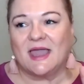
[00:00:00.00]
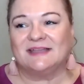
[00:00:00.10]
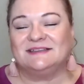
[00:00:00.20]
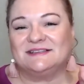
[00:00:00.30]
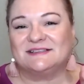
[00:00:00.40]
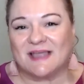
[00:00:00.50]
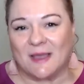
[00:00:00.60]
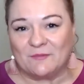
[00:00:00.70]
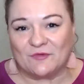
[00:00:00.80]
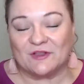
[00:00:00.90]
and
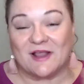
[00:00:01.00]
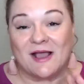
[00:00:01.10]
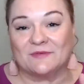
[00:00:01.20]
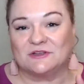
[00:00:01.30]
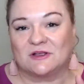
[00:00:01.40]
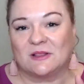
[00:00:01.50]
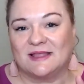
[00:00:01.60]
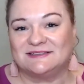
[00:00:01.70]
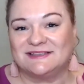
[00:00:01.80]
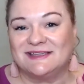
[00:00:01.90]
discomfort after
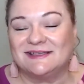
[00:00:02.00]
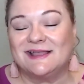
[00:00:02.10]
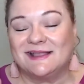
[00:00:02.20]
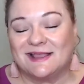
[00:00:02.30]
cleansing.